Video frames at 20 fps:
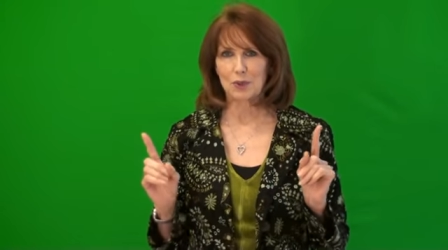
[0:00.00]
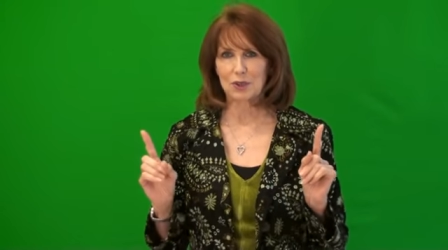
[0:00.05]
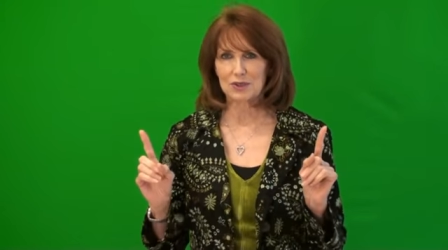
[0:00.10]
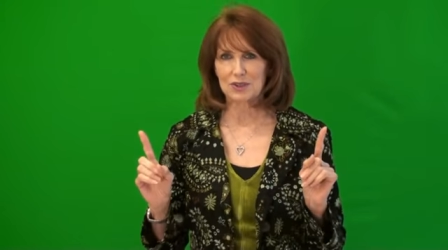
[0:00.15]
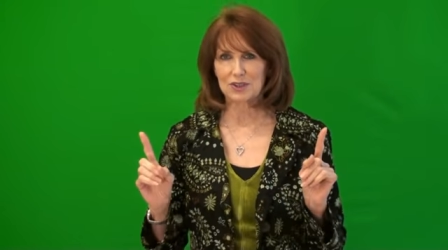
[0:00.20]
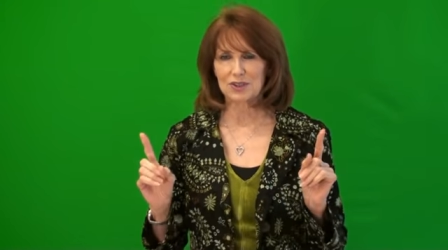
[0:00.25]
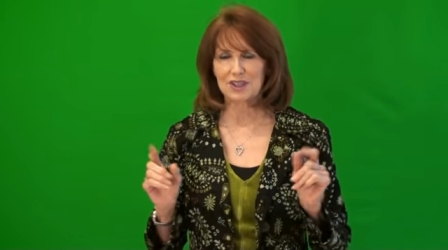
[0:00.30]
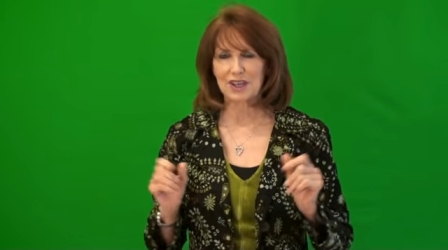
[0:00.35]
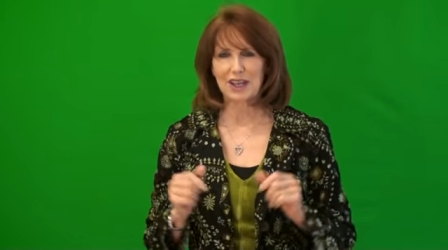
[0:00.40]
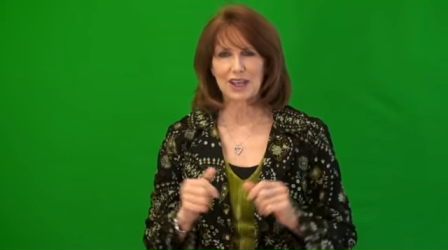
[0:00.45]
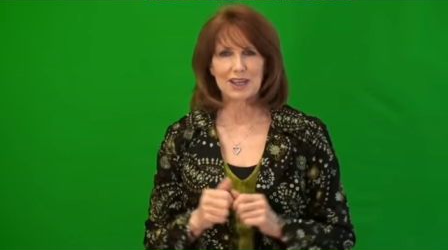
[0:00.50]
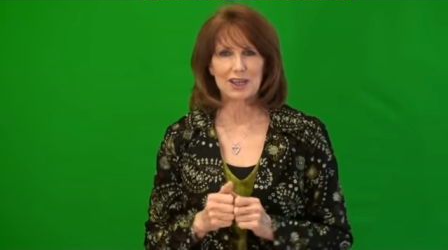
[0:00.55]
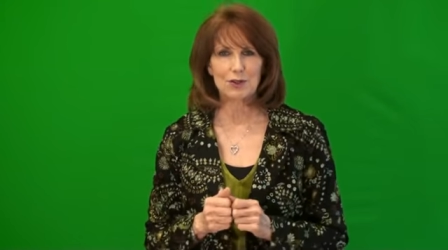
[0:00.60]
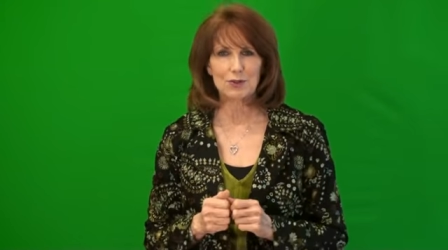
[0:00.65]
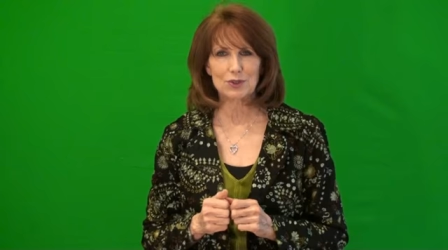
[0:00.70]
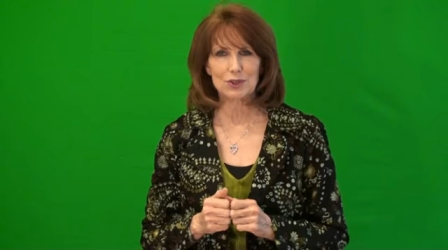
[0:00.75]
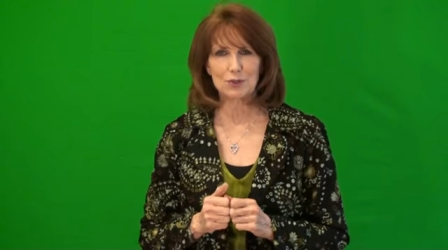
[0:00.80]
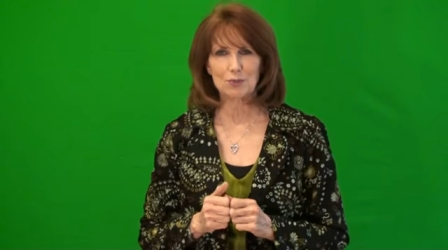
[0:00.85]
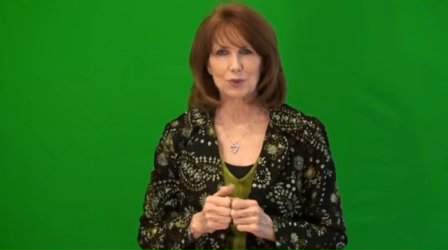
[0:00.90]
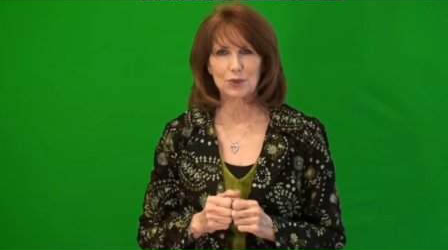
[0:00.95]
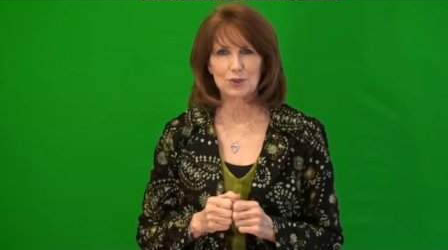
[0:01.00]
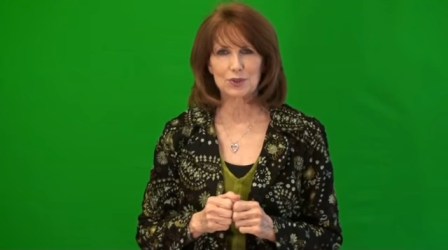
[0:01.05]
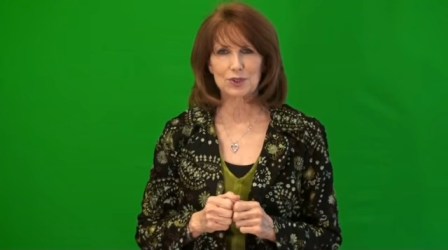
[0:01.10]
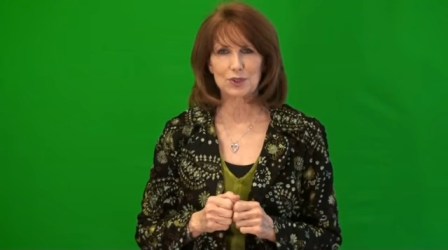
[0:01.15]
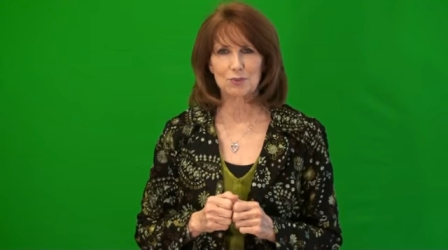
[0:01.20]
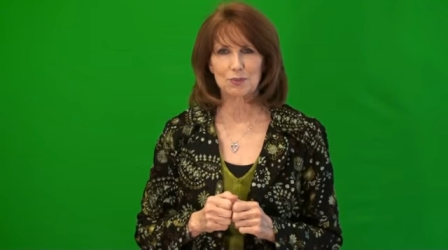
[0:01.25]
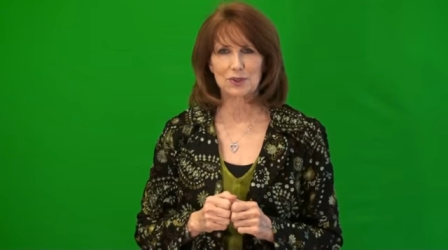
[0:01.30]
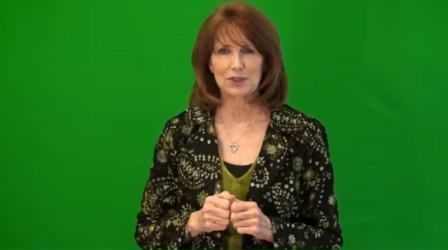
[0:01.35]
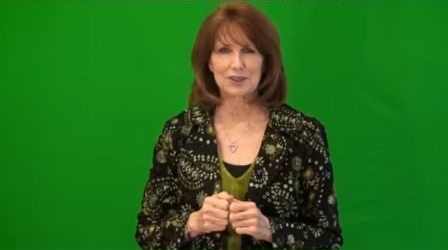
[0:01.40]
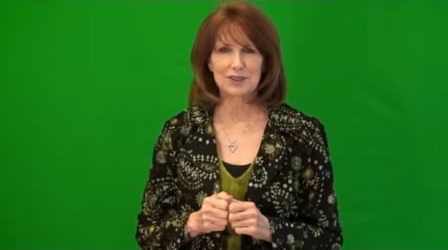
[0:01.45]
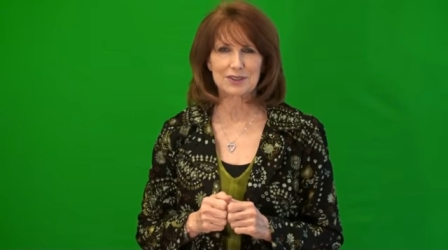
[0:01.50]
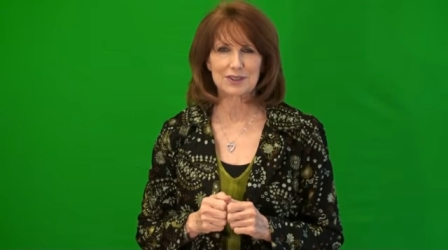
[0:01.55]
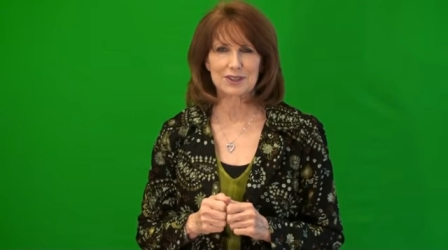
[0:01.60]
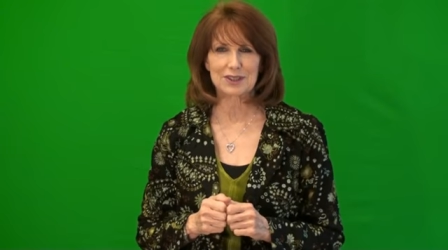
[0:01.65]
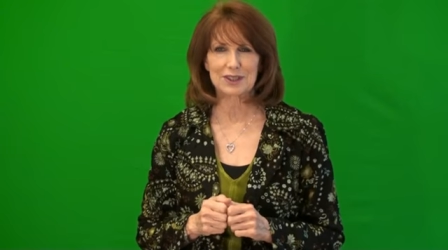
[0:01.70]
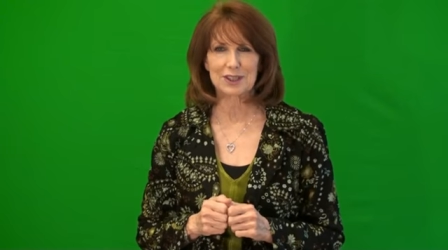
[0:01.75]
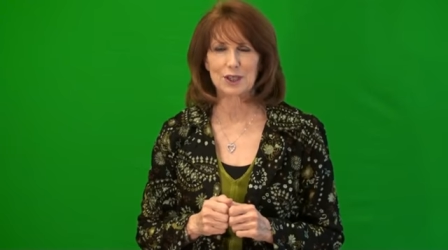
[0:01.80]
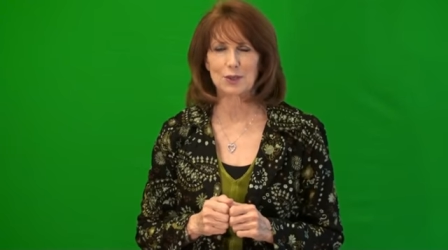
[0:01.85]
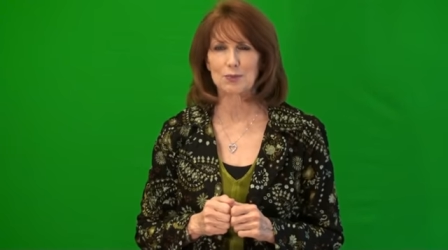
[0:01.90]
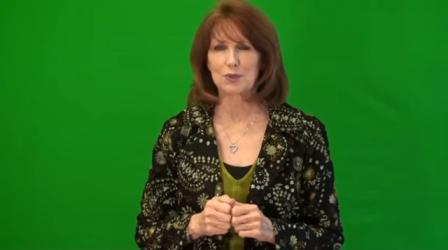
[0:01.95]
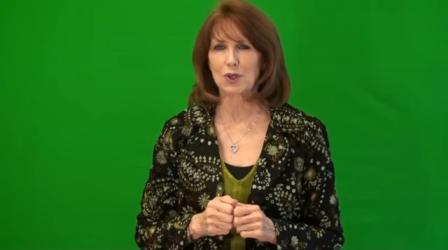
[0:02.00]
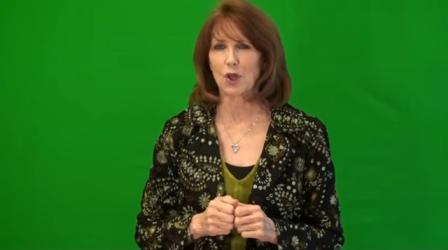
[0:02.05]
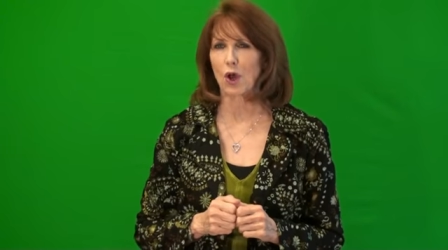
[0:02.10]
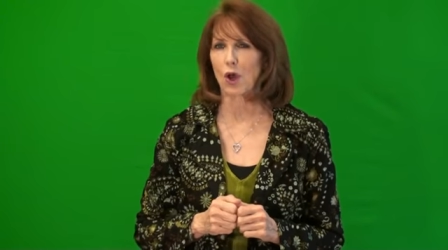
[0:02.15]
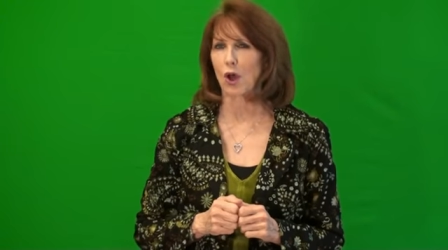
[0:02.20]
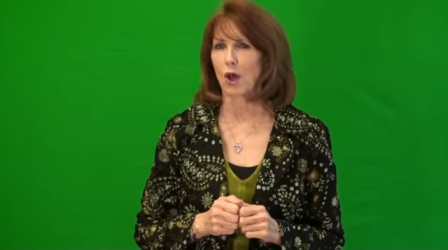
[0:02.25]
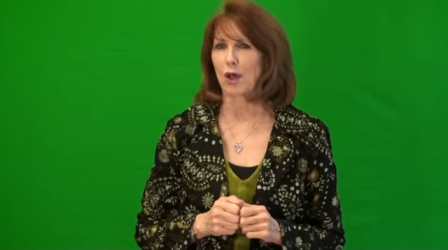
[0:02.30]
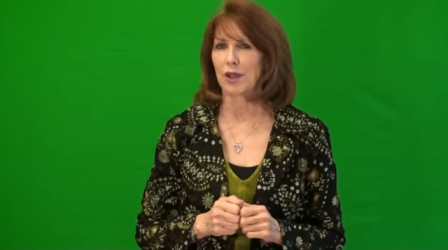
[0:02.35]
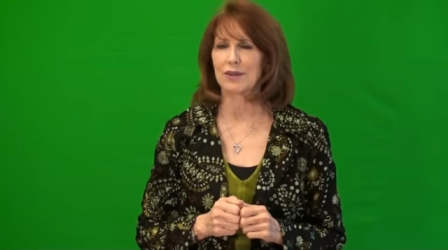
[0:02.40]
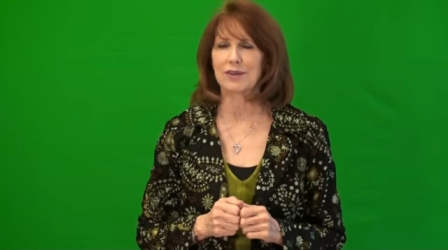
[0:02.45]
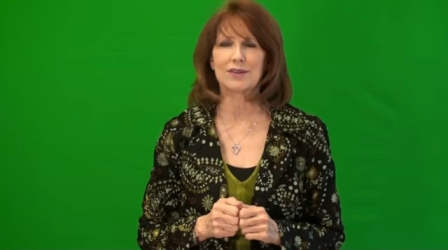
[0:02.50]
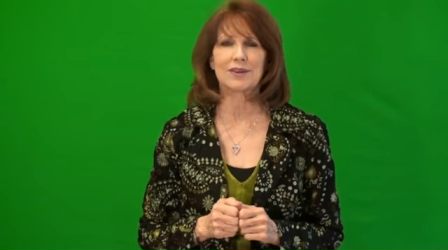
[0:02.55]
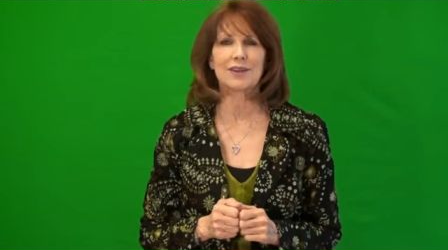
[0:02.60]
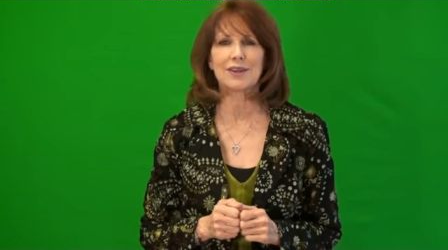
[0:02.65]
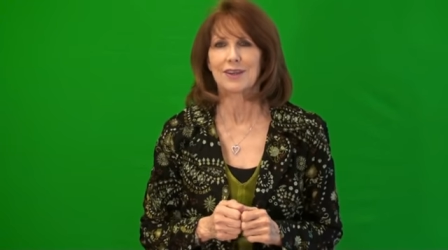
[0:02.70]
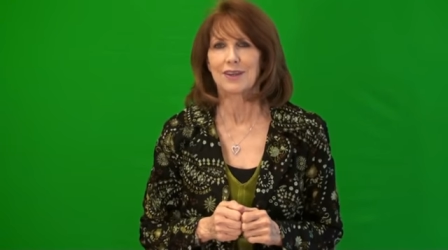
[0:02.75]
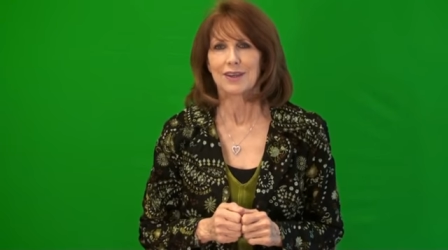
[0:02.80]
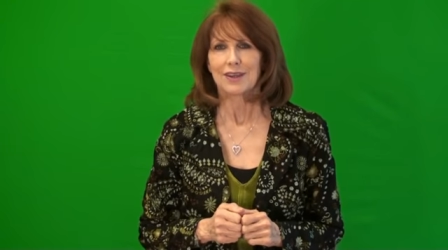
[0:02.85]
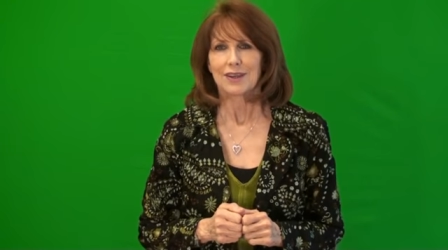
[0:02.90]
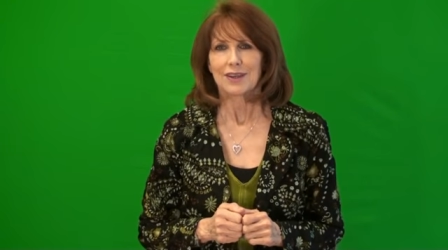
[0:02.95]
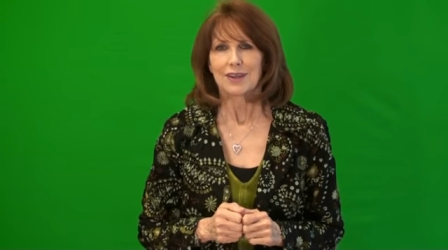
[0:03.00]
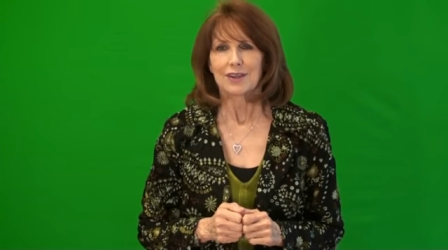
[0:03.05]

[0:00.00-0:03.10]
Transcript: But today, here's some real simplistic tips on